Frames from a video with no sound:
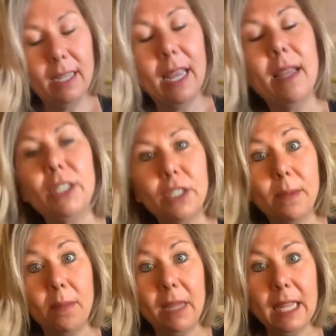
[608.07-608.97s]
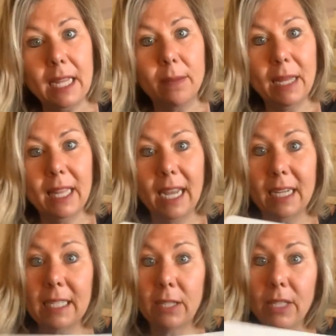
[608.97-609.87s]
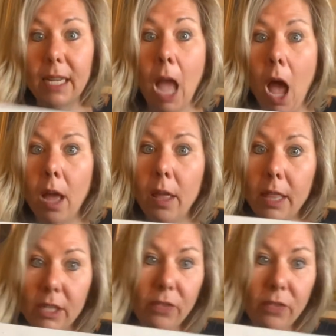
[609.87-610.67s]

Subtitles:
It just made me think about that because I was like, oh, there's